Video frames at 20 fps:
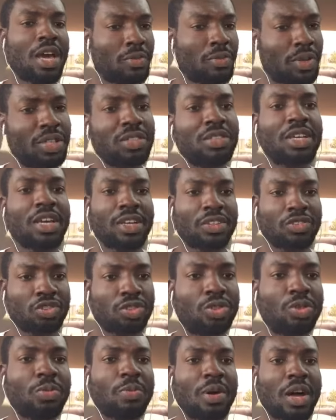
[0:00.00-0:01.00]
I will
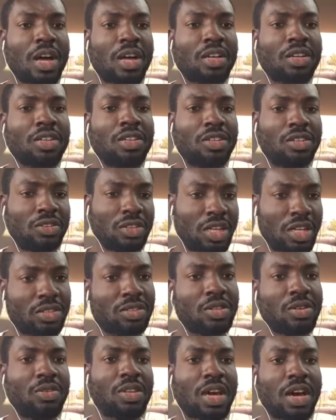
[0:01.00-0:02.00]
text you back.
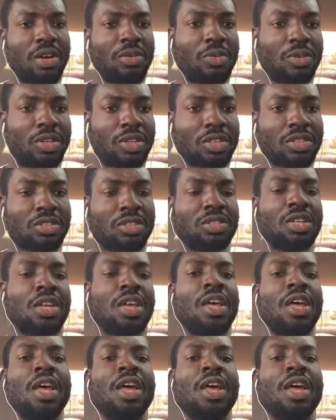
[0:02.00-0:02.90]
That's how that works.